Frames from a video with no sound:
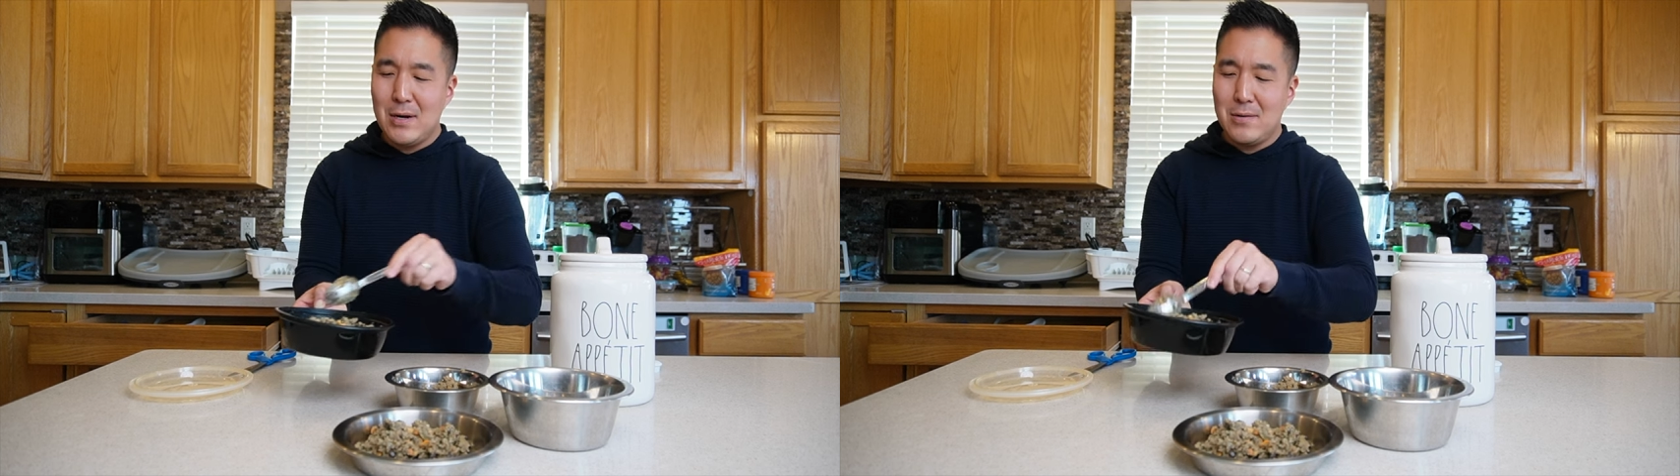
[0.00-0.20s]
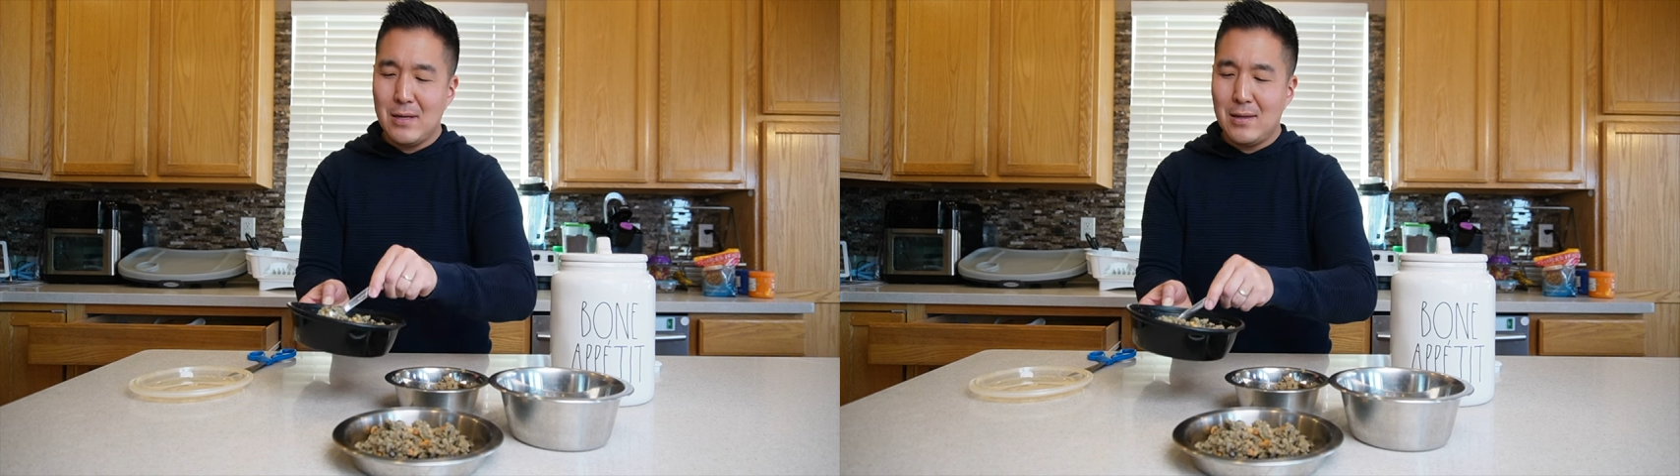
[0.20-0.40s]

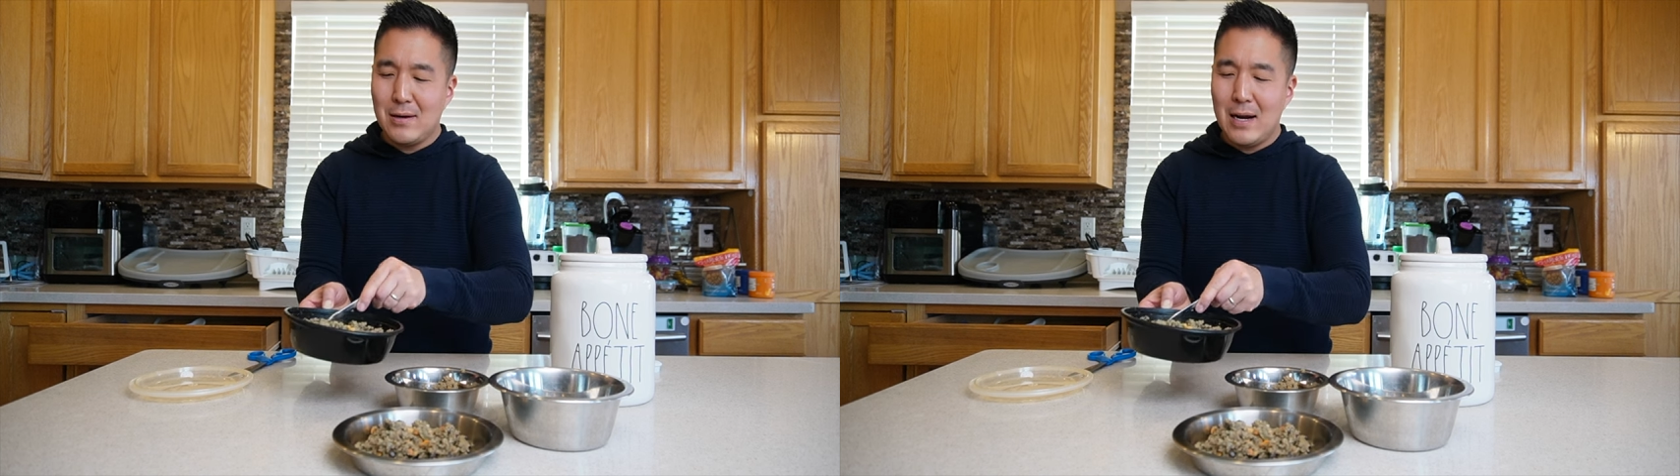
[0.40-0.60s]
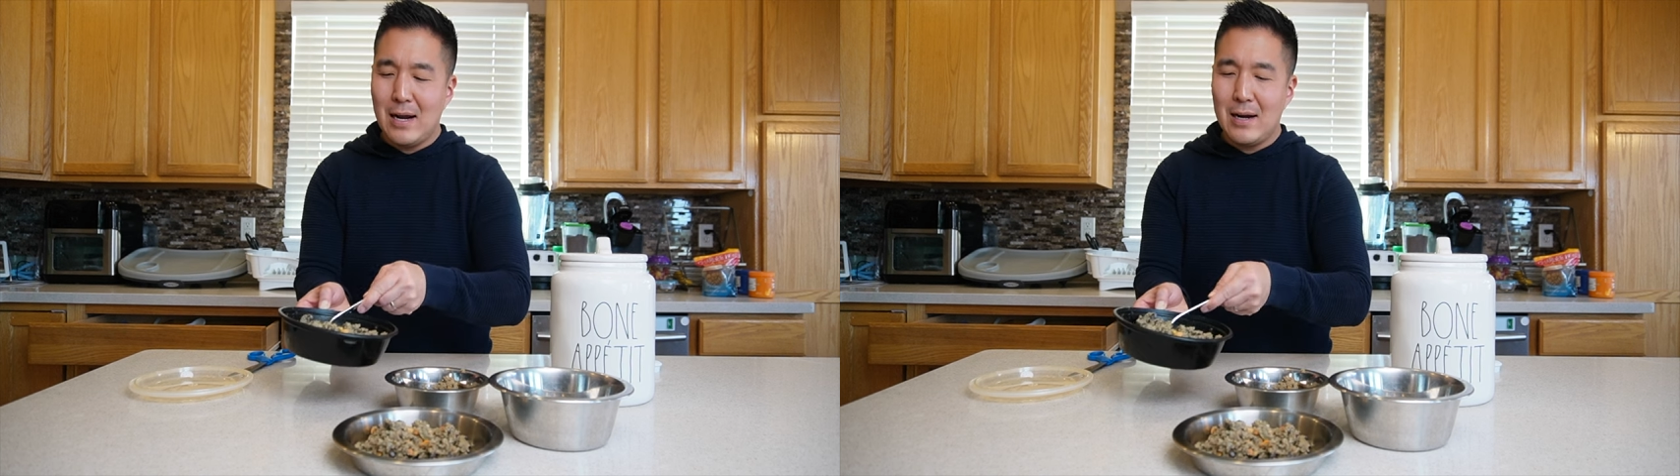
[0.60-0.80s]
know that
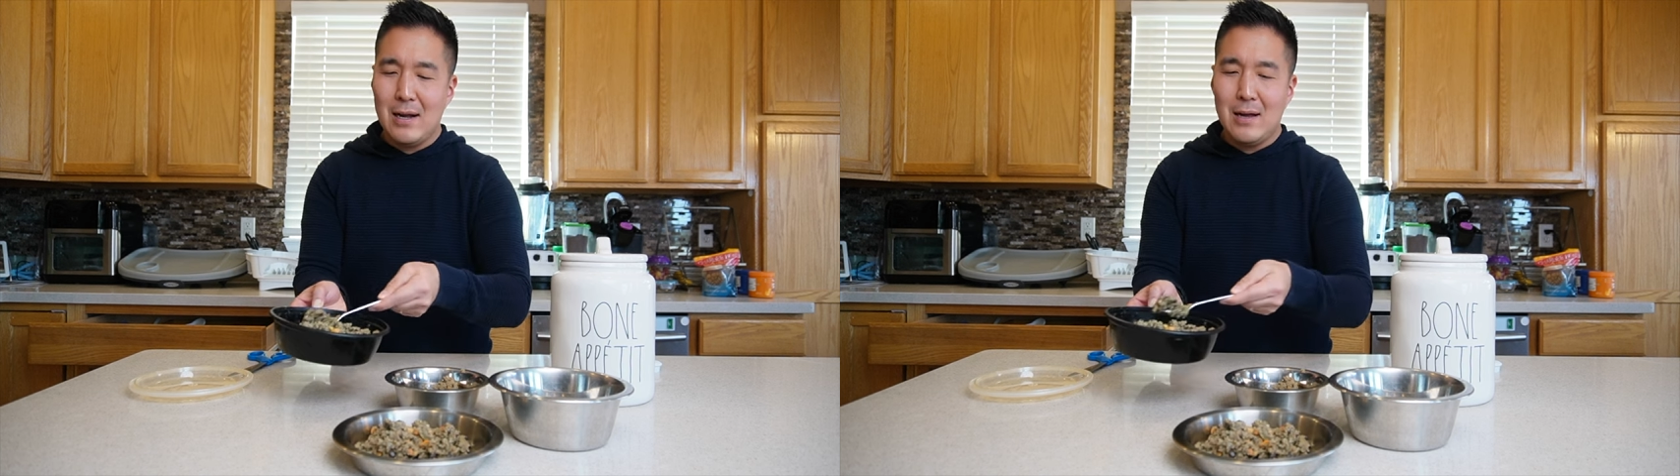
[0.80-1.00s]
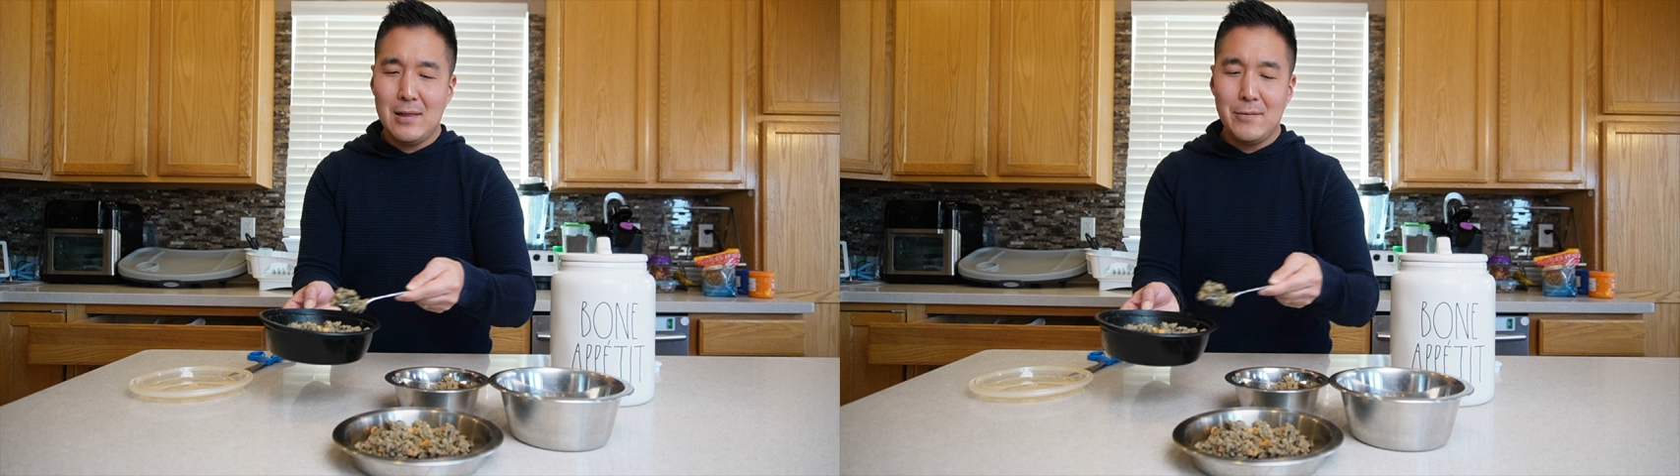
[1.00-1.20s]
they're getting
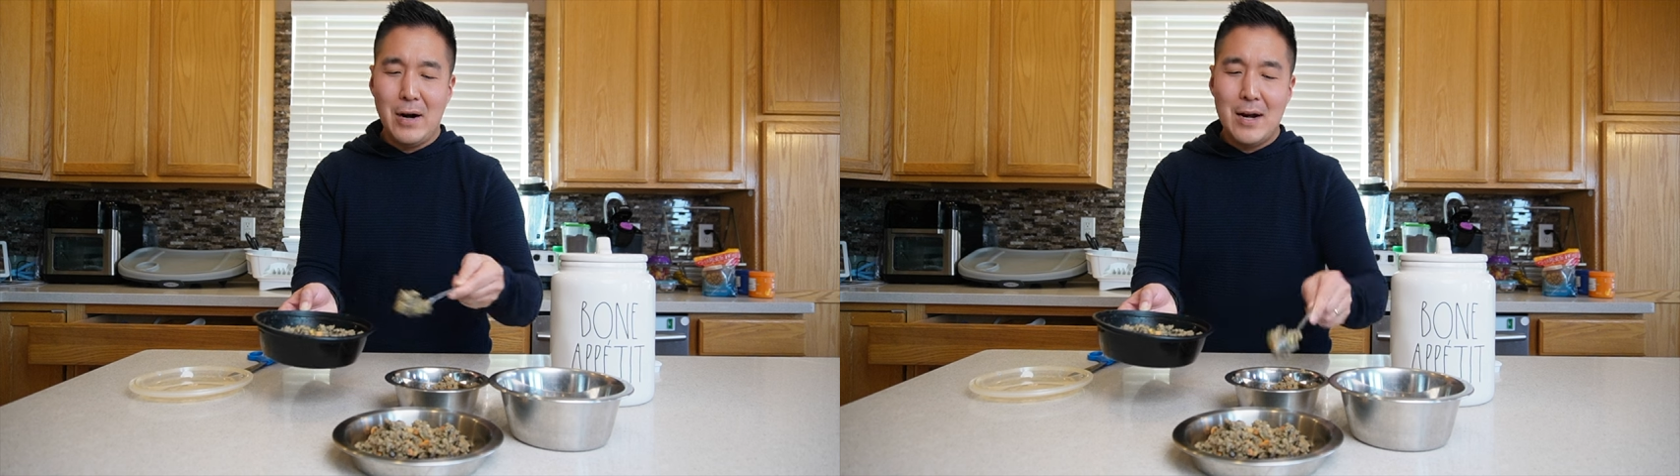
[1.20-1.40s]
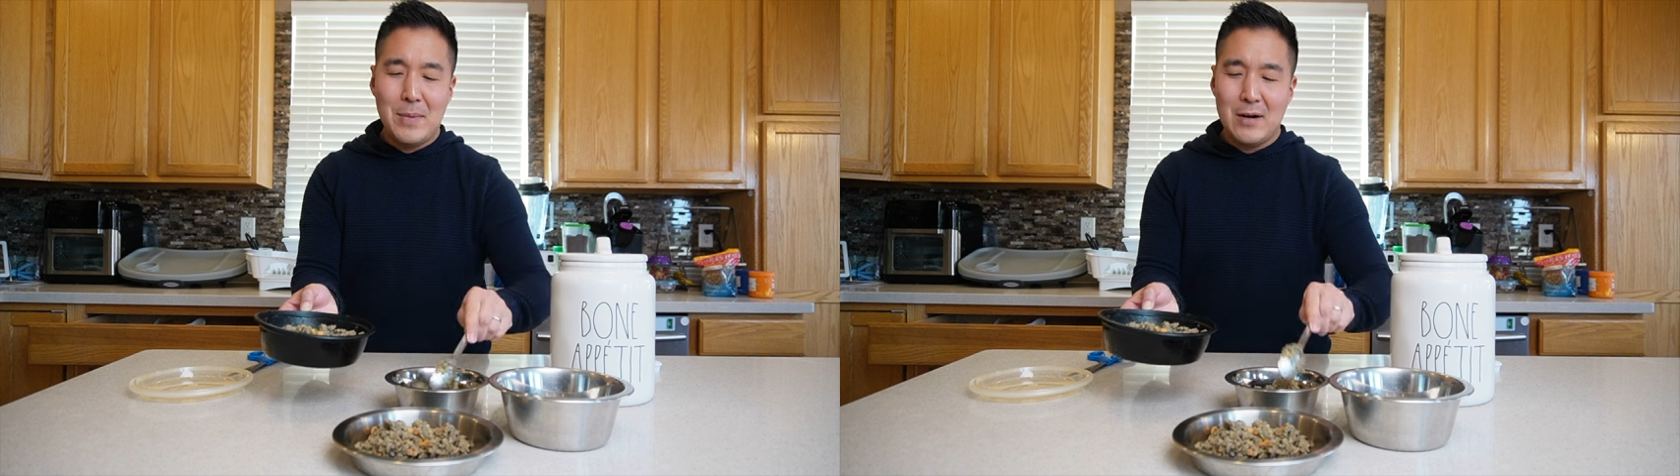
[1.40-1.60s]
the
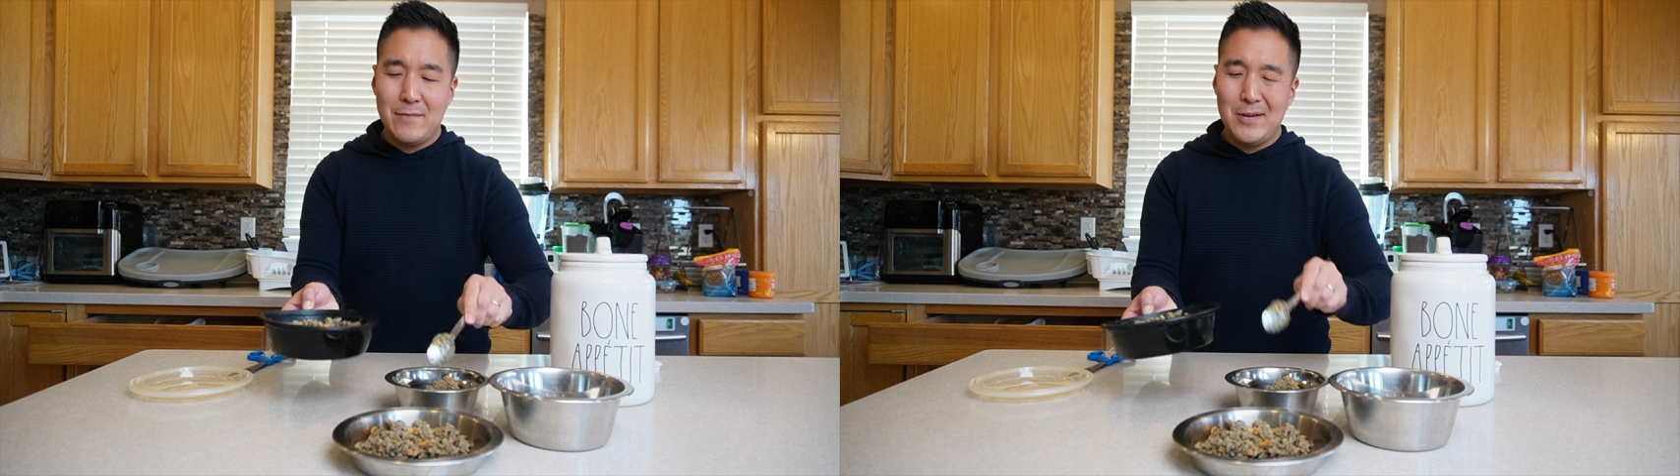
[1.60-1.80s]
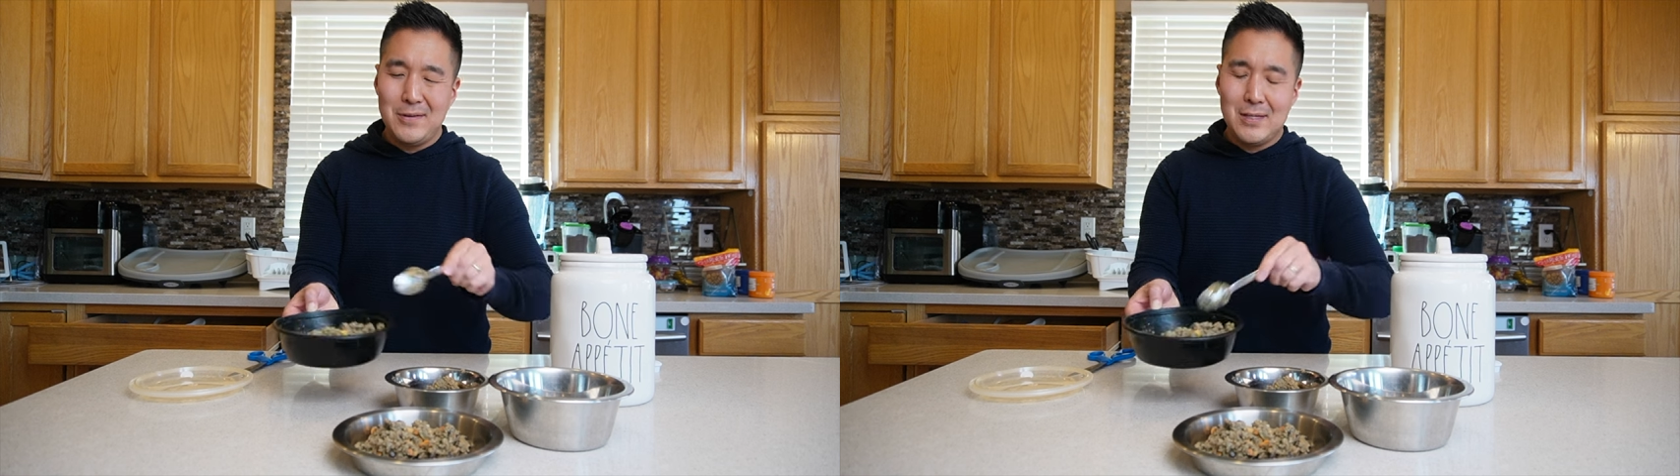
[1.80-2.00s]
right amount of
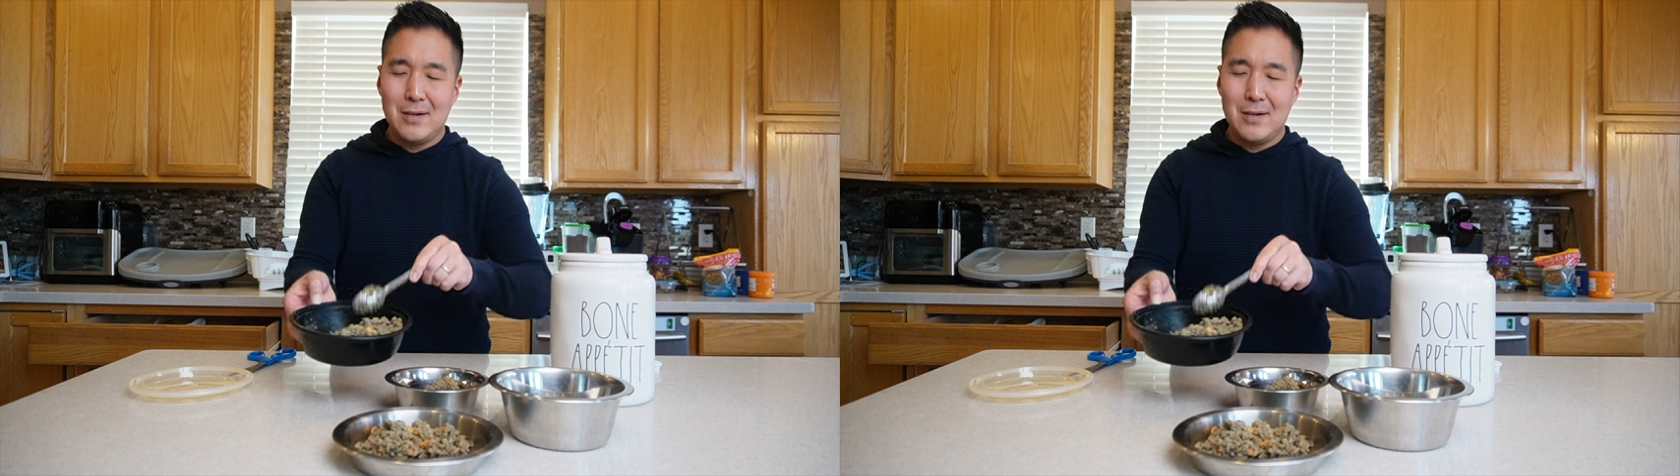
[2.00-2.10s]
food.